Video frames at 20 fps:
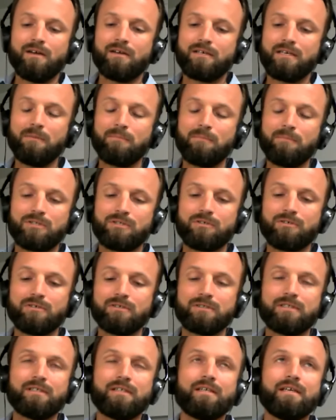
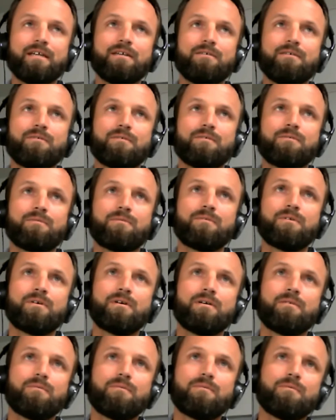temperatures and, and
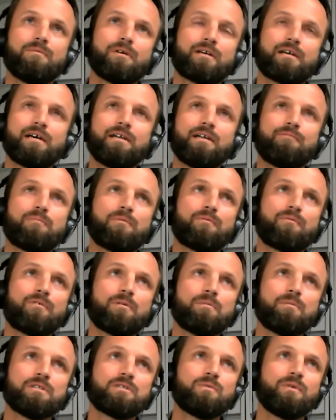uh, what kind of
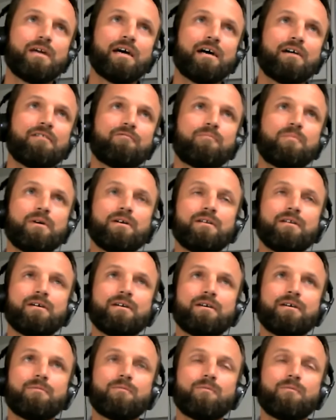performance we have. But
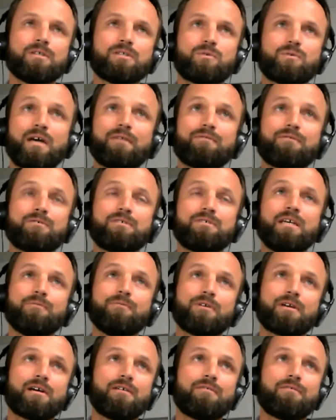uh, once we have those heat
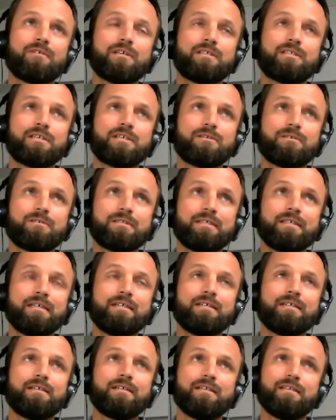recovery chillers
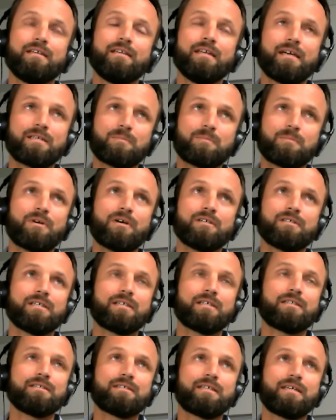in, in the next
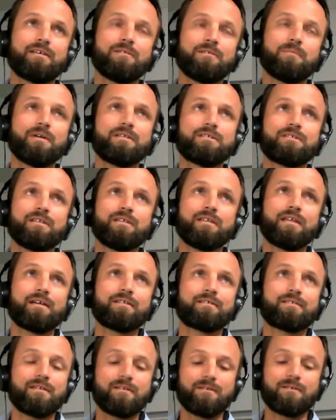project, as Kelly mentioned,
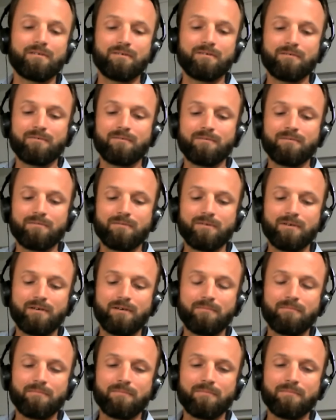that's going to
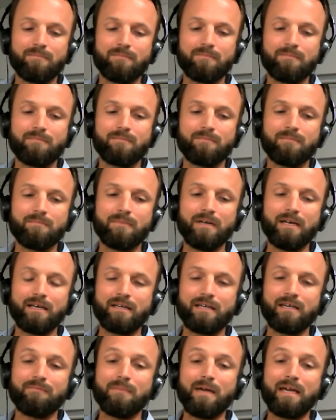um,
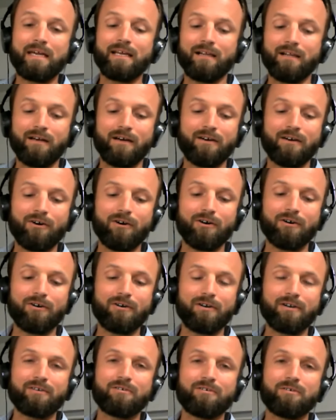make, make it a lot
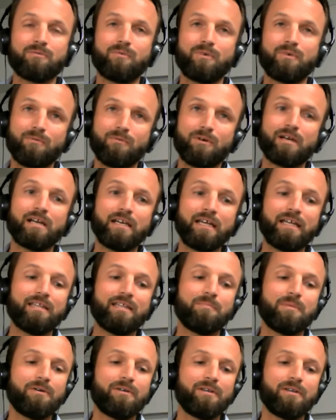harder in terms of we, are going to need
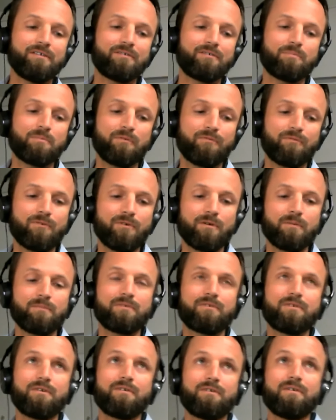the buildings to perform.
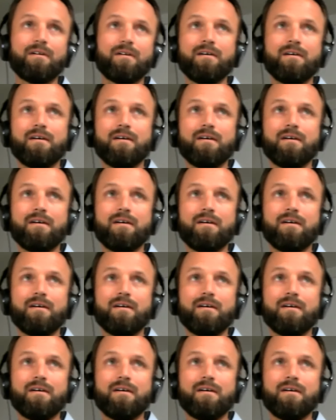So